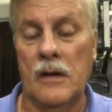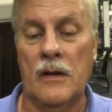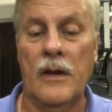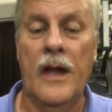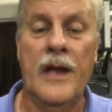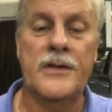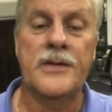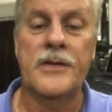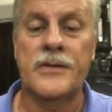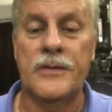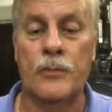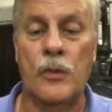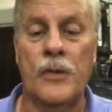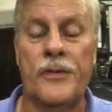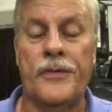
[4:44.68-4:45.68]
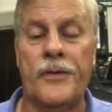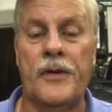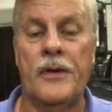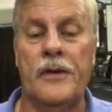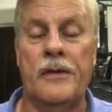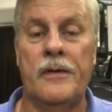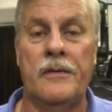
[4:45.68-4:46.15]
classes with
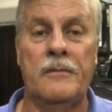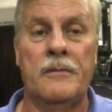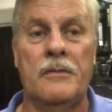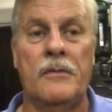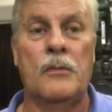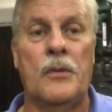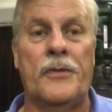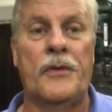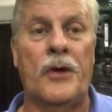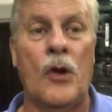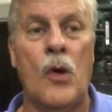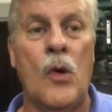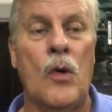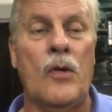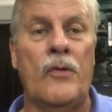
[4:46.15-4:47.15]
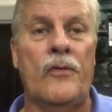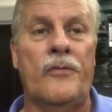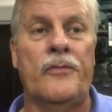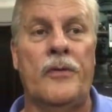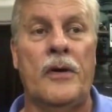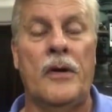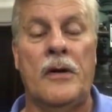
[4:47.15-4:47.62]
the goal
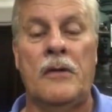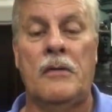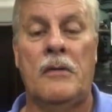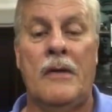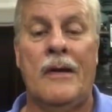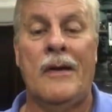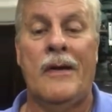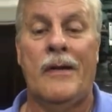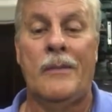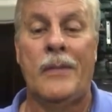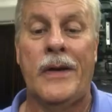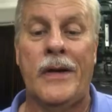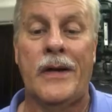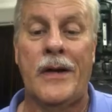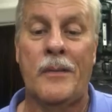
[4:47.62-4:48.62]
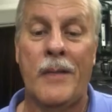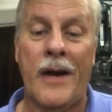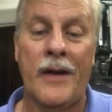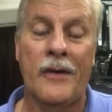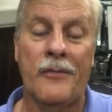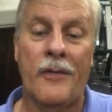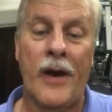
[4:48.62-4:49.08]
of being in
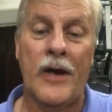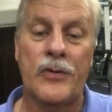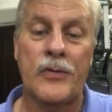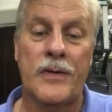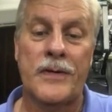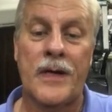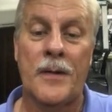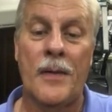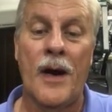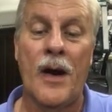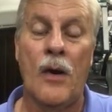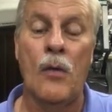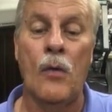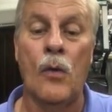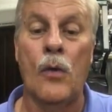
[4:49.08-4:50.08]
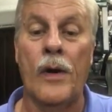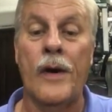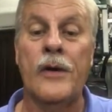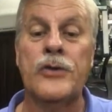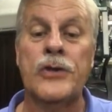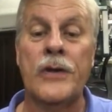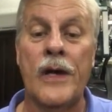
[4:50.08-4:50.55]
manufacturing somehow or
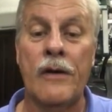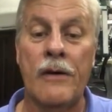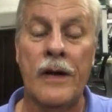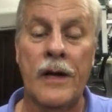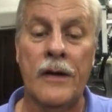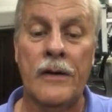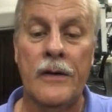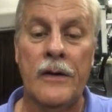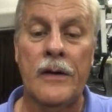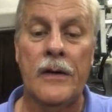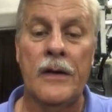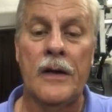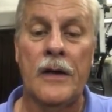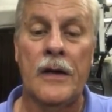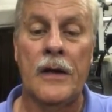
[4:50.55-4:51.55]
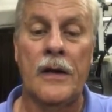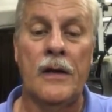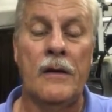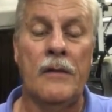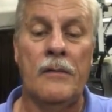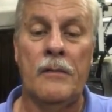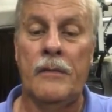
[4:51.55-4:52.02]
engineering,
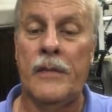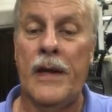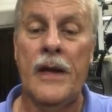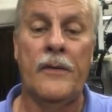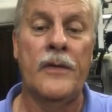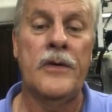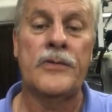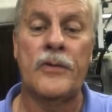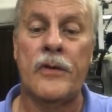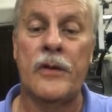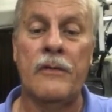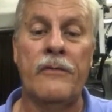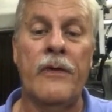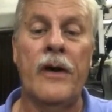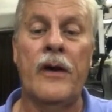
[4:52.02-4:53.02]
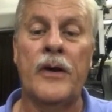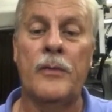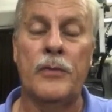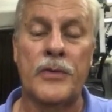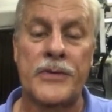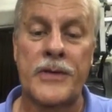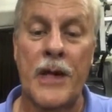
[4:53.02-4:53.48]
man, these are
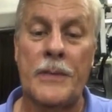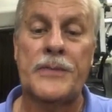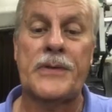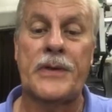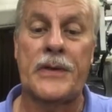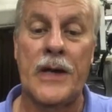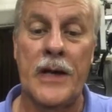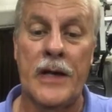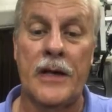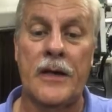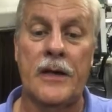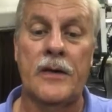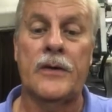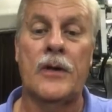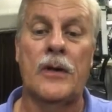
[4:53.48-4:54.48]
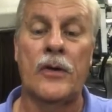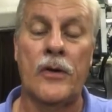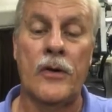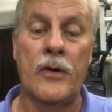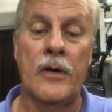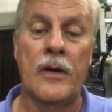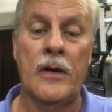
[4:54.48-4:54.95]
invaluable steps to take to
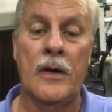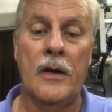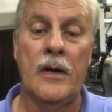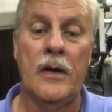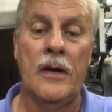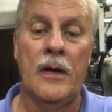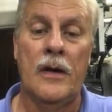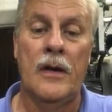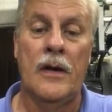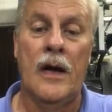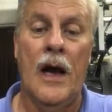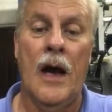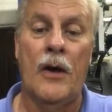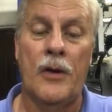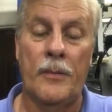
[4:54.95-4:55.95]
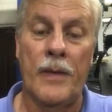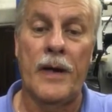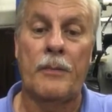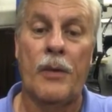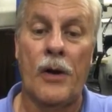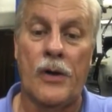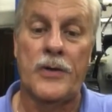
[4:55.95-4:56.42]
learn how to
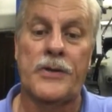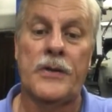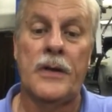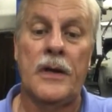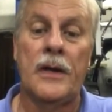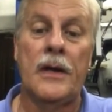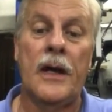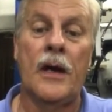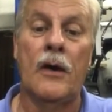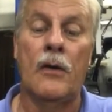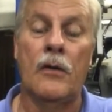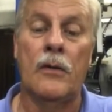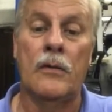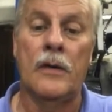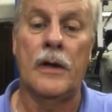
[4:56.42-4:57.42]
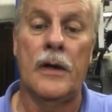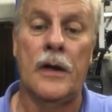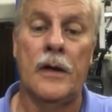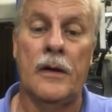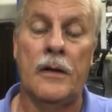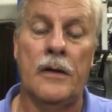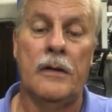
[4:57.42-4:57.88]
make parts.
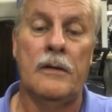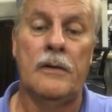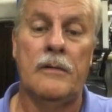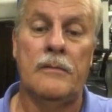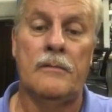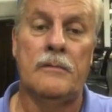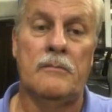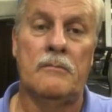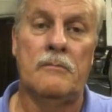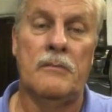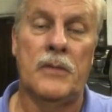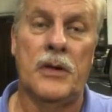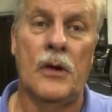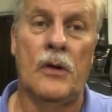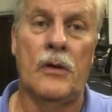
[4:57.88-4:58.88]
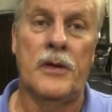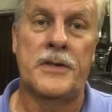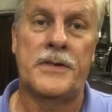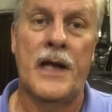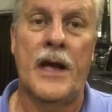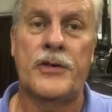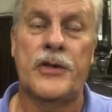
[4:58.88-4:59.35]
Now,
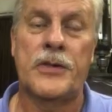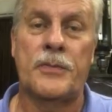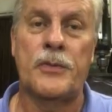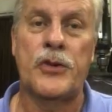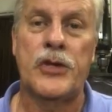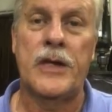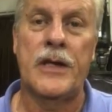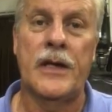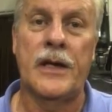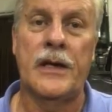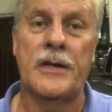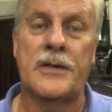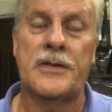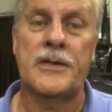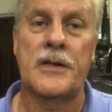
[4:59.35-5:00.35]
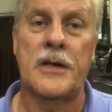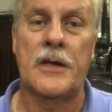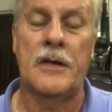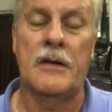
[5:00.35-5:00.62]
it's not just machining, it's